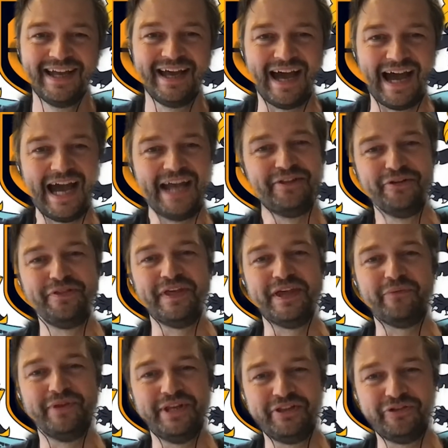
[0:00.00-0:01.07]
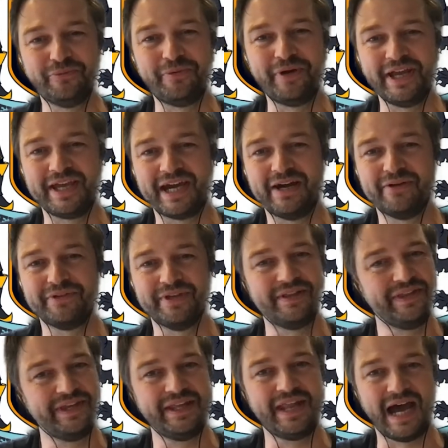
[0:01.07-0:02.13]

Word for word: I do think we need to break out, indeed,